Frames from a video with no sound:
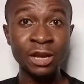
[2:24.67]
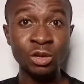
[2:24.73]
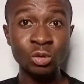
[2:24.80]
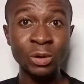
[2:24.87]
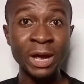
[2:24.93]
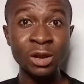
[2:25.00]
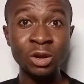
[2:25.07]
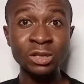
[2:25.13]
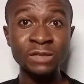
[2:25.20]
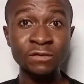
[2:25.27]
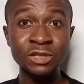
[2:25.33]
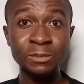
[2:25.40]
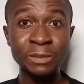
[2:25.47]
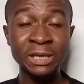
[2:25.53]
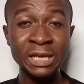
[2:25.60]
and you cannot
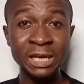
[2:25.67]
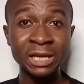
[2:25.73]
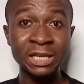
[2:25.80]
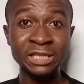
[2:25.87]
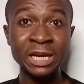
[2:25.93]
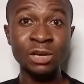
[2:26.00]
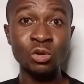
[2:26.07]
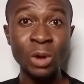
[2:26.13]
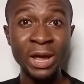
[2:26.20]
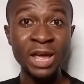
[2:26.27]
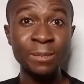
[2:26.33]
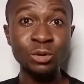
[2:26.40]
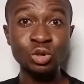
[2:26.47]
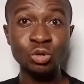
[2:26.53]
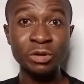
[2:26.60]
even speak English and you are
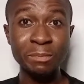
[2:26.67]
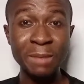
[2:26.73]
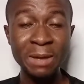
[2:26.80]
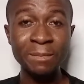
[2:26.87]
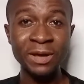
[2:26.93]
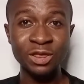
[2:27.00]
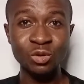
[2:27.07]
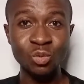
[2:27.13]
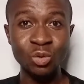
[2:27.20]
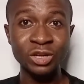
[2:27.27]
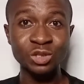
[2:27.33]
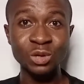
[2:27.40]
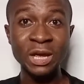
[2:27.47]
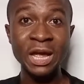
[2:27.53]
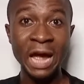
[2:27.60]
able to remember the
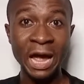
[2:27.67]
words